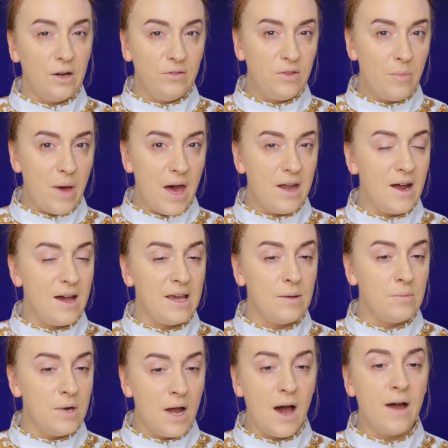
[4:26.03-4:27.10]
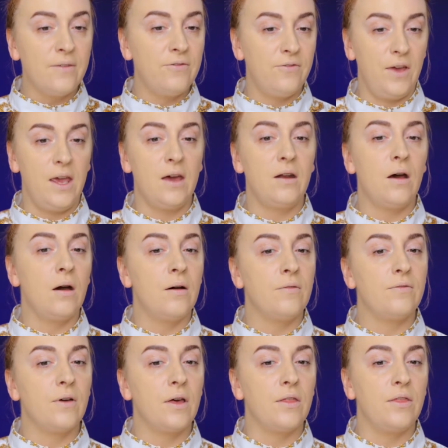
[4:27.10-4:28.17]
off the bat, I am not a fan
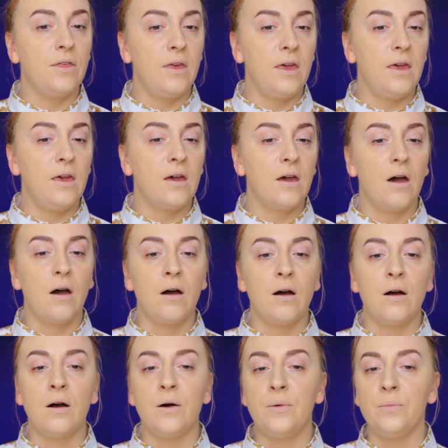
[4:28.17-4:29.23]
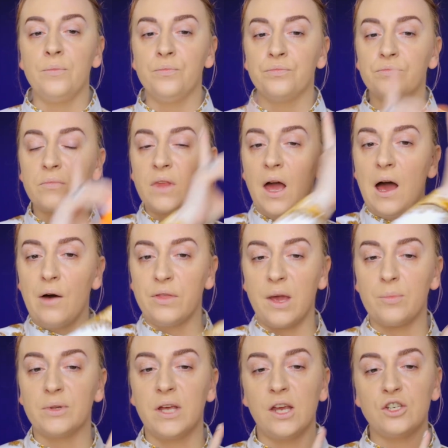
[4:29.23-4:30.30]
of the how the
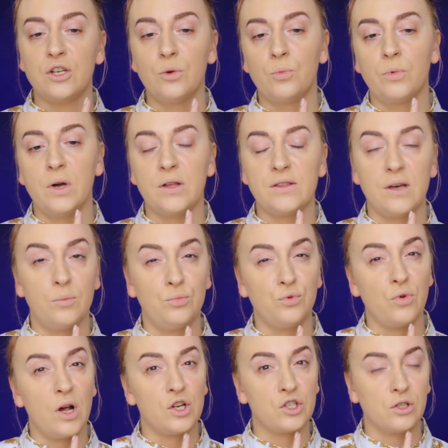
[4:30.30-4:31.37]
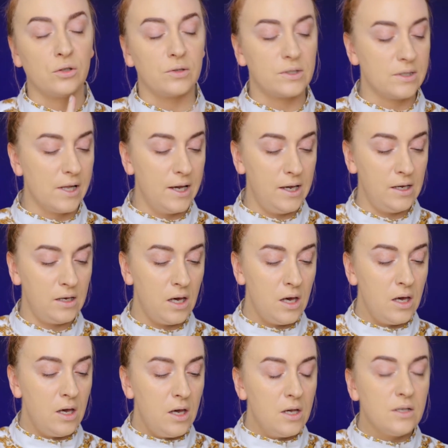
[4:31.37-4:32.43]
application with a brush looks like.
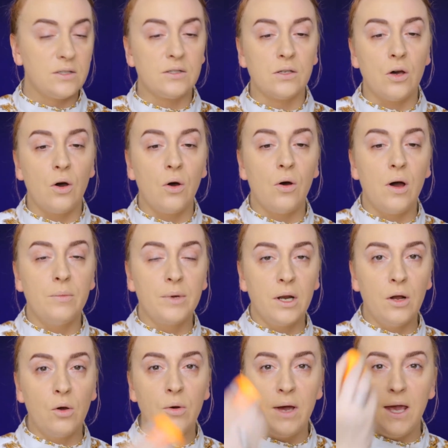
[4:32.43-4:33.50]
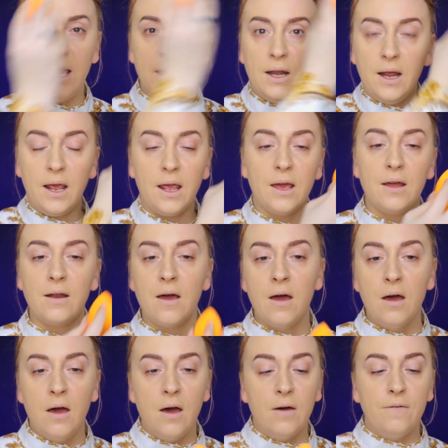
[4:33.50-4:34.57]
So I'm gonna go ahead and
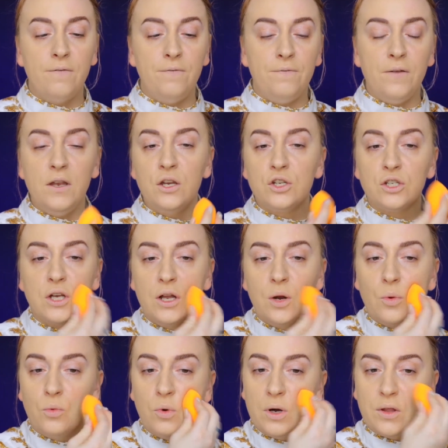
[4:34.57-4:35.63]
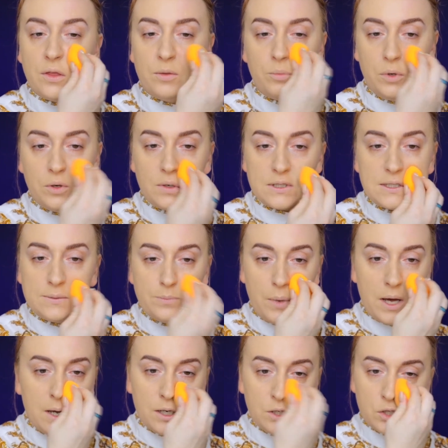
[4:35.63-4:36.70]
finish it with the beauty
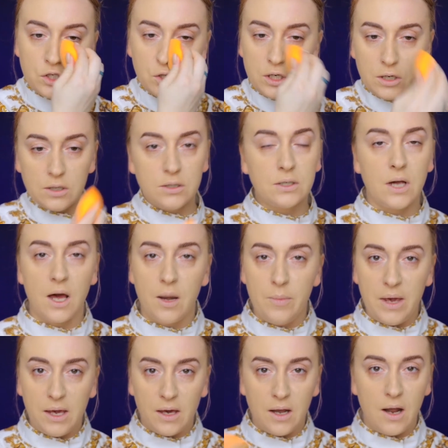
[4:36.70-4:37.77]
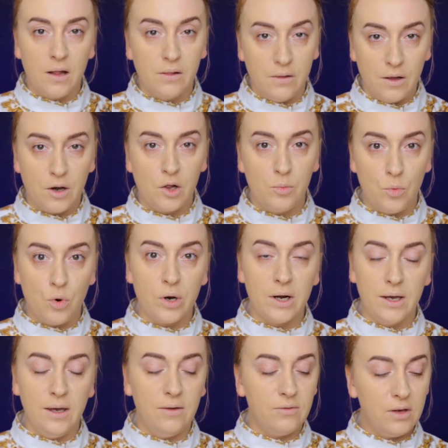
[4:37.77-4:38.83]
sponge to kind of make it a little more
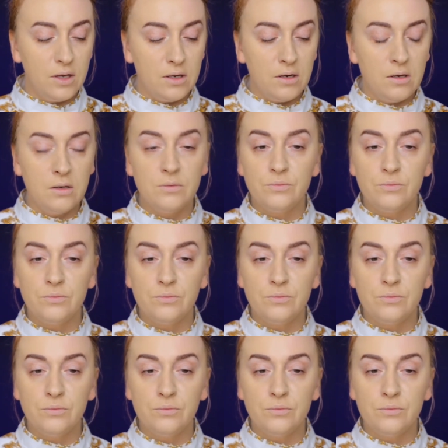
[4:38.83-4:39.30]
even.